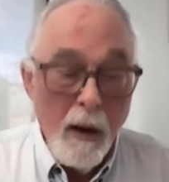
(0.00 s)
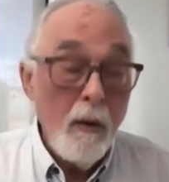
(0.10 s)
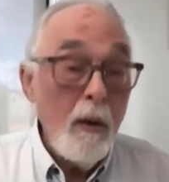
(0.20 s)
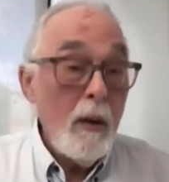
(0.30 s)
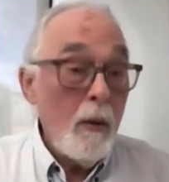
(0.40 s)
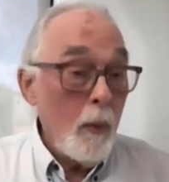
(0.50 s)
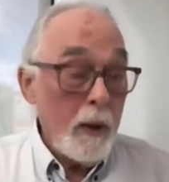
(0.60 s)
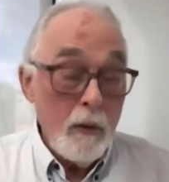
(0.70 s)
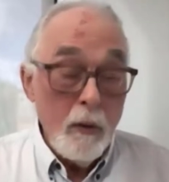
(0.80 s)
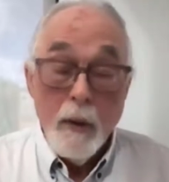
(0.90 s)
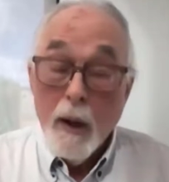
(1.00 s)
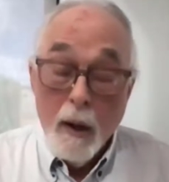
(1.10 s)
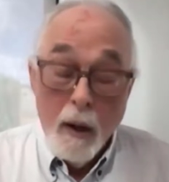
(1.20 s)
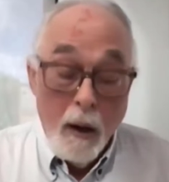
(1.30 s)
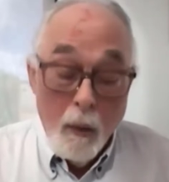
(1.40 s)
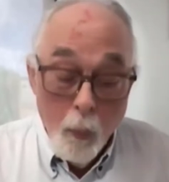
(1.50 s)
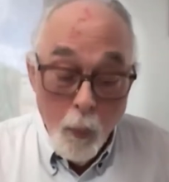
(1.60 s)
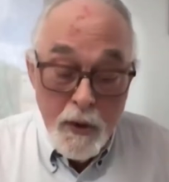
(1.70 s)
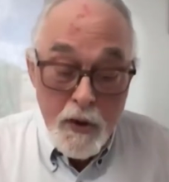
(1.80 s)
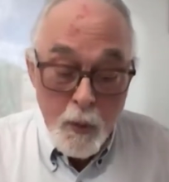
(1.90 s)
Now, we can do it.
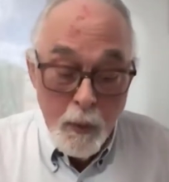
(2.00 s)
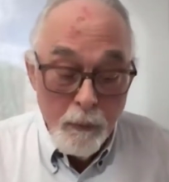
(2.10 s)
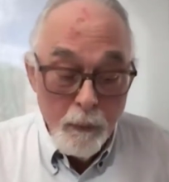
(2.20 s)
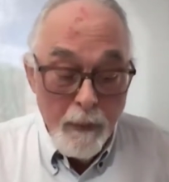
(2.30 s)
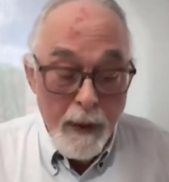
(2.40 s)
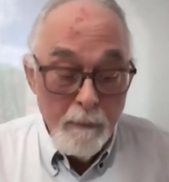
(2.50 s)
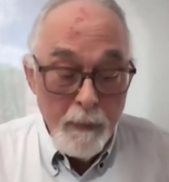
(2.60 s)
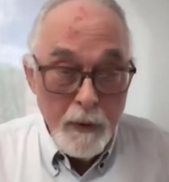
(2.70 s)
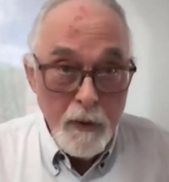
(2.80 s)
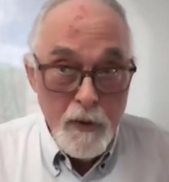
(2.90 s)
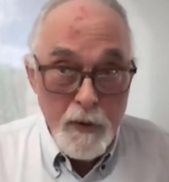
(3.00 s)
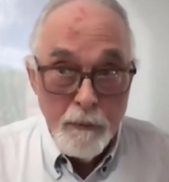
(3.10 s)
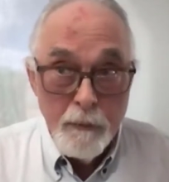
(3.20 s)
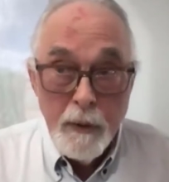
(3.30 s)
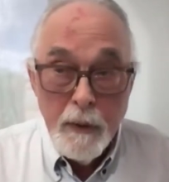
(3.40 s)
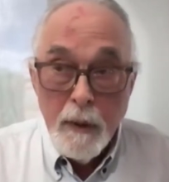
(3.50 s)
We just went through that because of